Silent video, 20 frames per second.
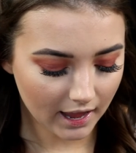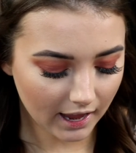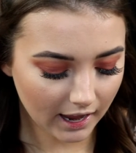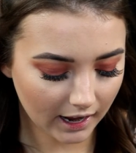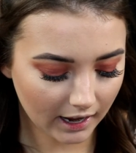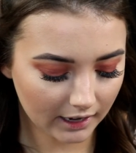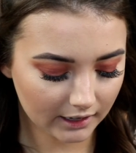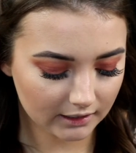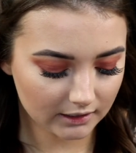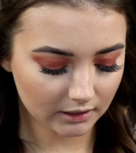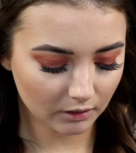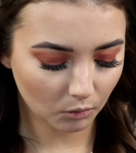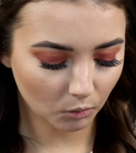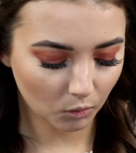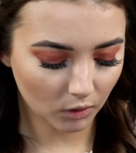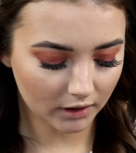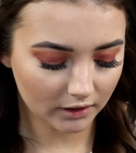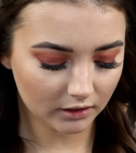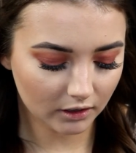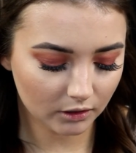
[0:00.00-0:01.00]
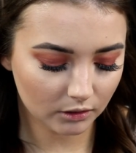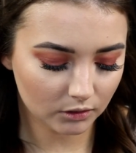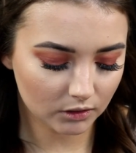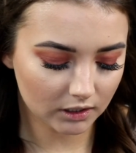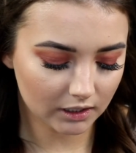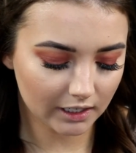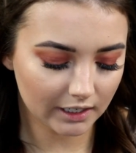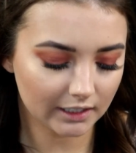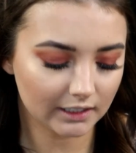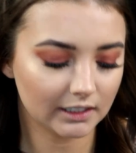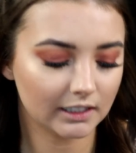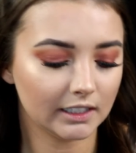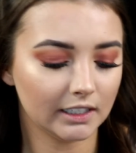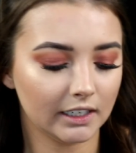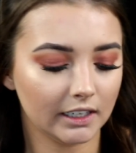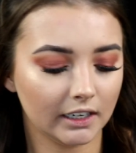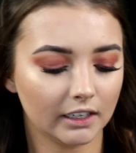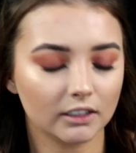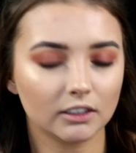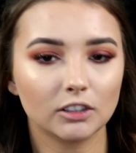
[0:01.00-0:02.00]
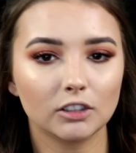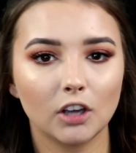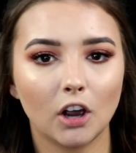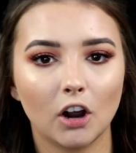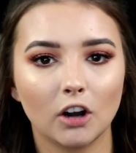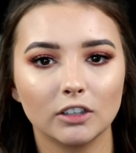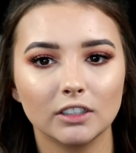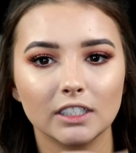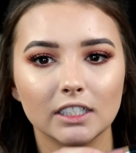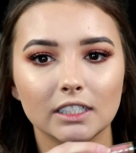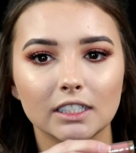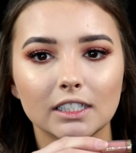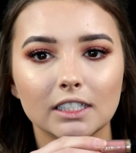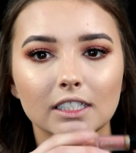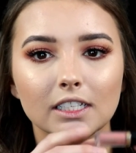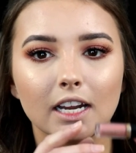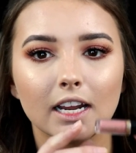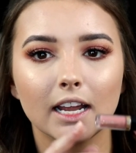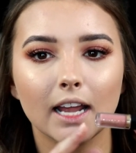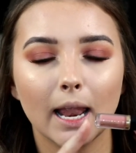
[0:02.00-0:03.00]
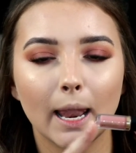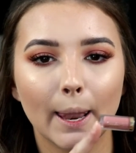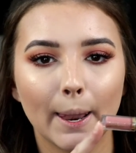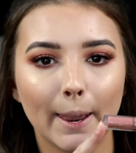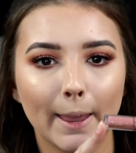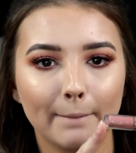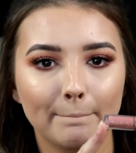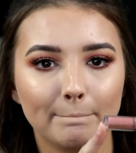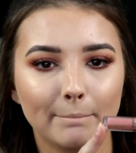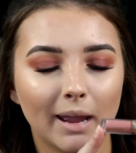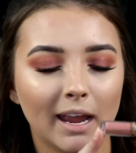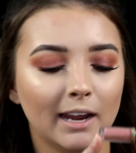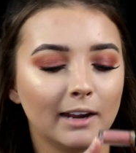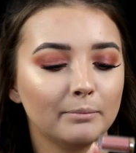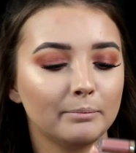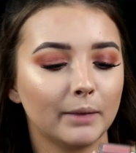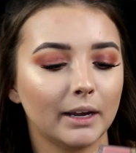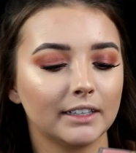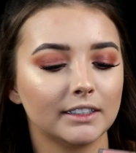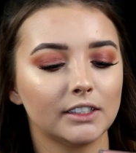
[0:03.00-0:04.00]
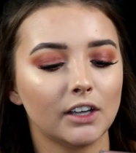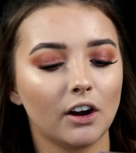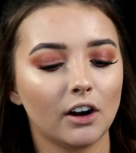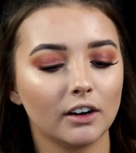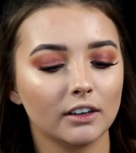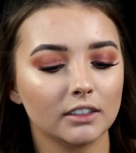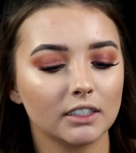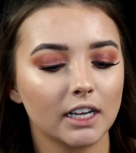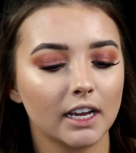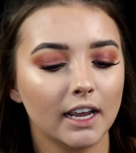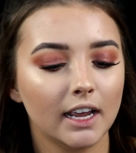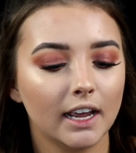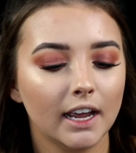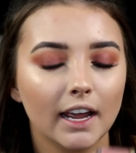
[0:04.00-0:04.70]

And one of those is the Tartist Lip Paint by Tarte